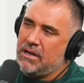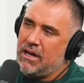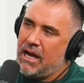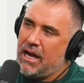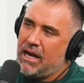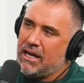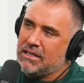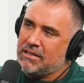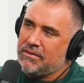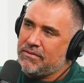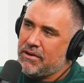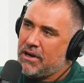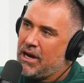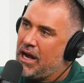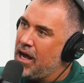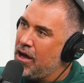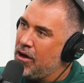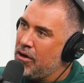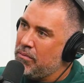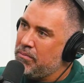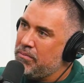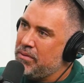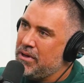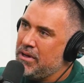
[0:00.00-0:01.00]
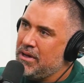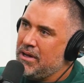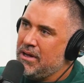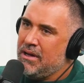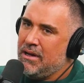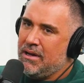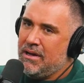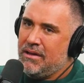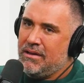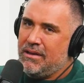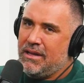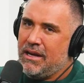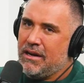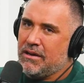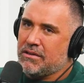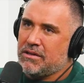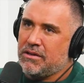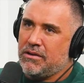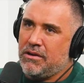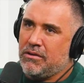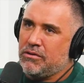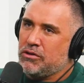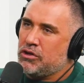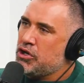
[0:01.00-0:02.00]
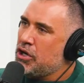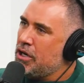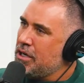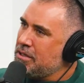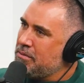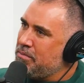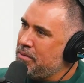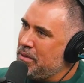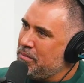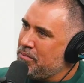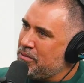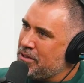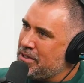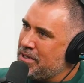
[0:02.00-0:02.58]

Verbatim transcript: to ask for help. They also don't trust people